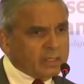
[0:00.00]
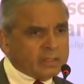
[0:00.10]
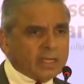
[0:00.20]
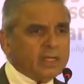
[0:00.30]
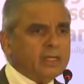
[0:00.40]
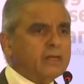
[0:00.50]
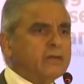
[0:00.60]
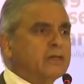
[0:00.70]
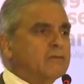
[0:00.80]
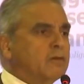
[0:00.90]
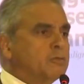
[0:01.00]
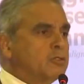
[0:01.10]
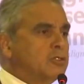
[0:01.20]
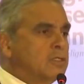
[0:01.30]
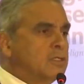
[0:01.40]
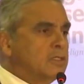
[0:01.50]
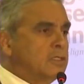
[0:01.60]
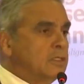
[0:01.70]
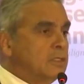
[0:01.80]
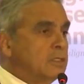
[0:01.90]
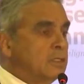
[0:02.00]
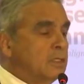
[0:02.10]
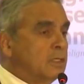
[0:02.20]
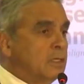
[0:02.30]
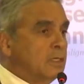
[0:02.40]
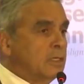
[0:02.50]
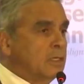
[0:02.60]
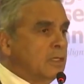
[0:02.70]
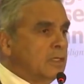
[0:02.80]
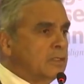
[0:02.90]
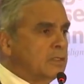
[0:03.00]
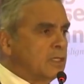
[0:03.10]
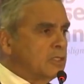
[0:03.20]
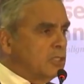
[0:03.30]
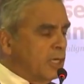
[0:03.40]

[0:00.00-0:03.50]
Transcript: The second area of opportunity is that